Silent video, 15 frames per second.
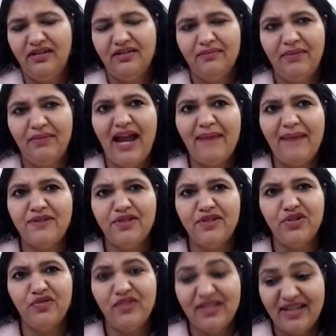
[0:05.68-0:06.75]
Perhaps, you
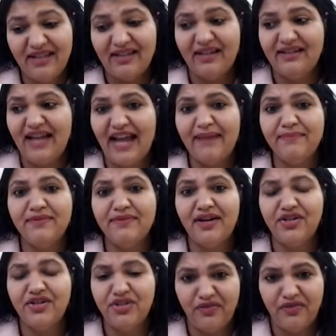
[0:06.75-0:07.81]
know, we say that times are
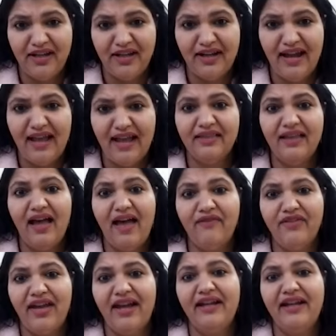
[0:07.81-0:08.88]
shifting and
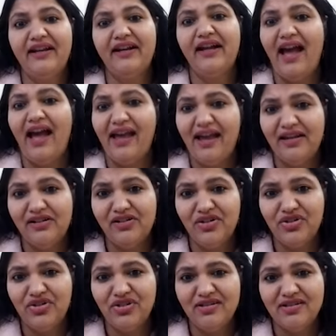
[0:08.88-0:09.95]
have we entering high
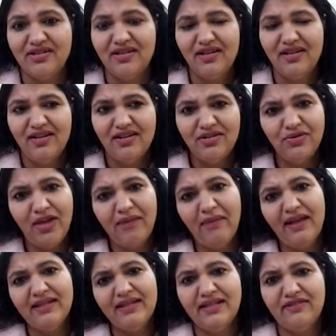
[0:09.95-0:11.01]
energies. So I
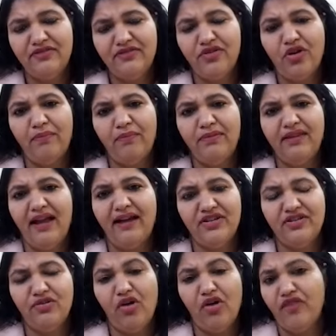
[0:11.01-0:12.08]
myself dropped
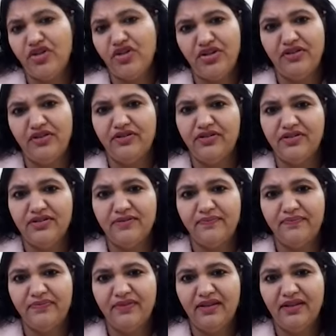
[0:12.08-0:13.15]
that non-vegetarianism.
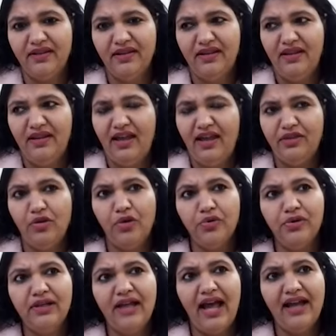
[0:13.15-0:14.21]
And not
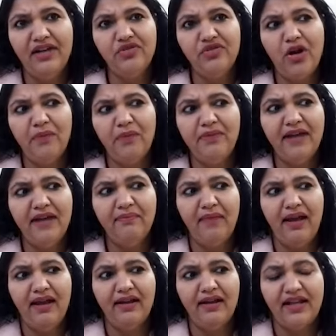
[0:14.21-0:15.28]
only I dropped that,
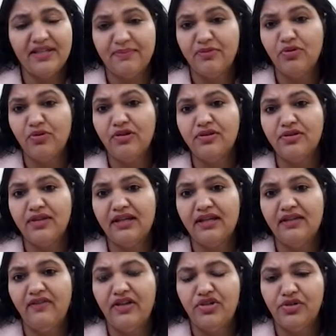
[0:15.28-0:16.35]
my husband also then
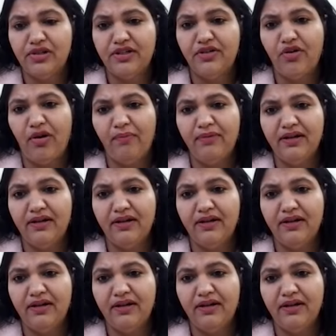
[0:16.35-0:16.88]
eventually dropped